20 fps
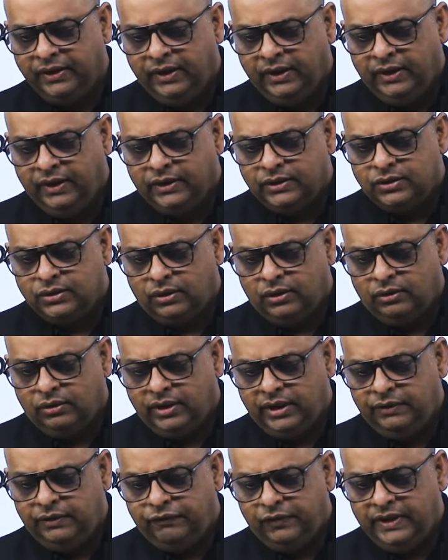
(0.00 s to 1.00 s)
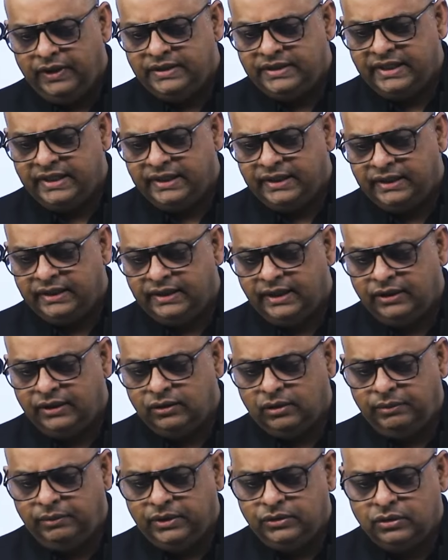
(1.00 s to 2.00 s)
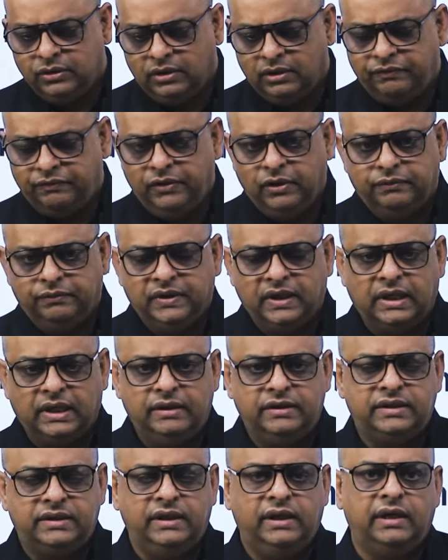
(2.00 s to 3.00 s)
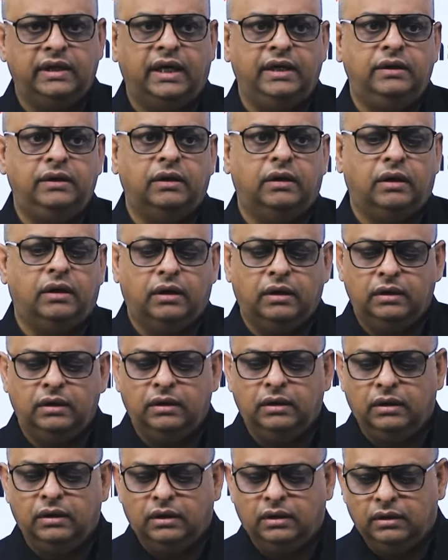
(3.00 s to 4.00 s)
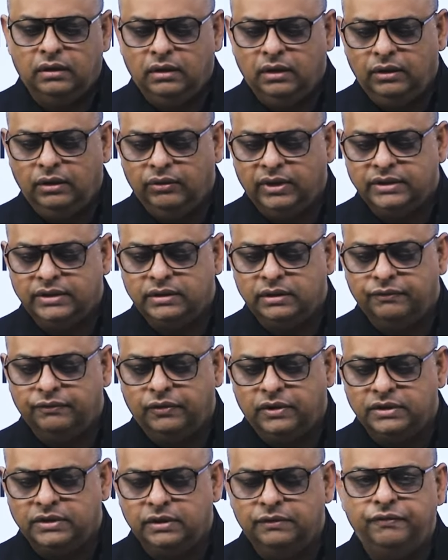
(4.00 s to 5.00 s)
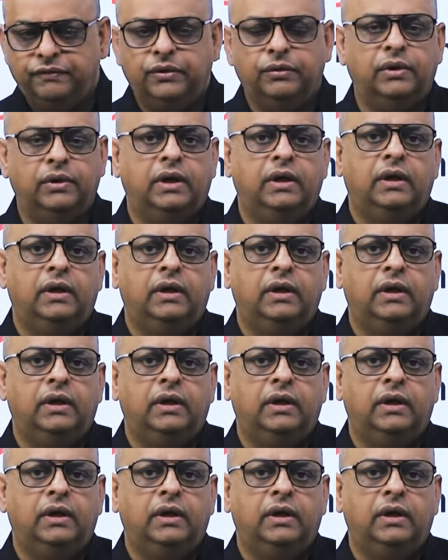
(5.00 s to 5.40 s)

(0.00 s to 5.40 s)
So influencing the economic geography of the country reliant on you can say the fossil fuel.